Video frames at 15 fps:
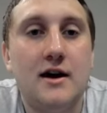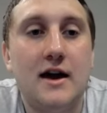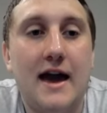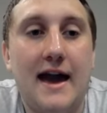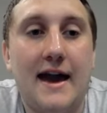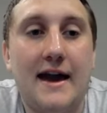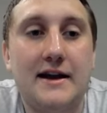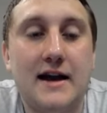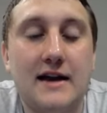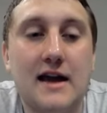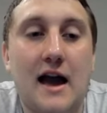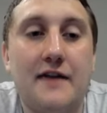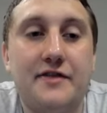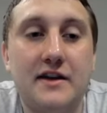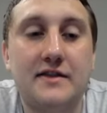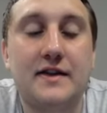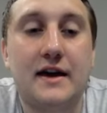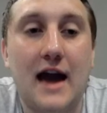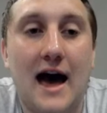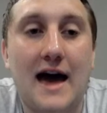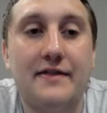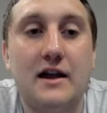And I think the
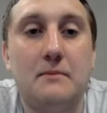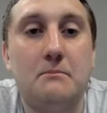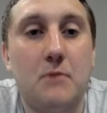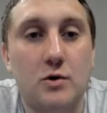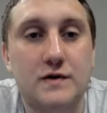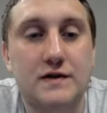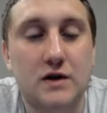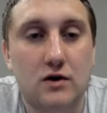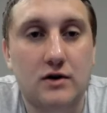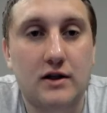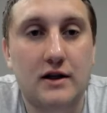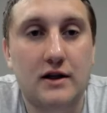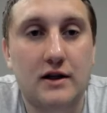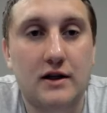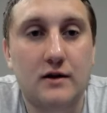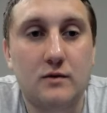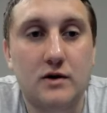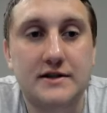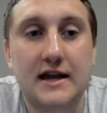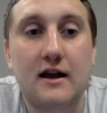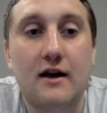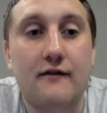guy that I'm most circling where it's
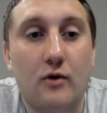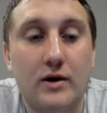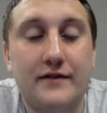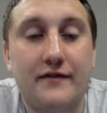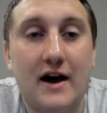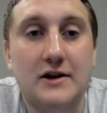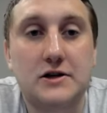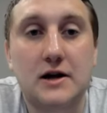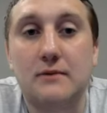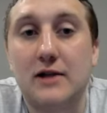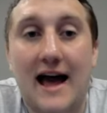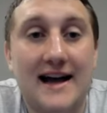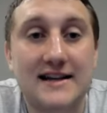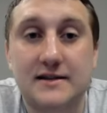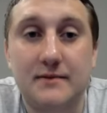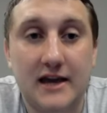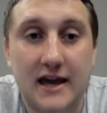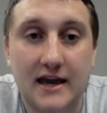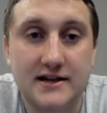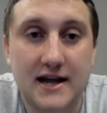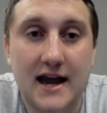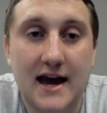like avoid foul trouble has to be
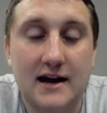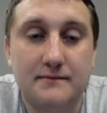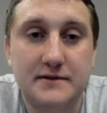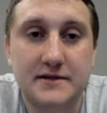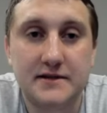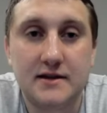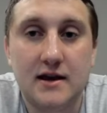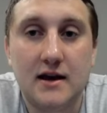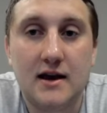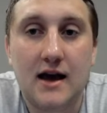KJ Adams.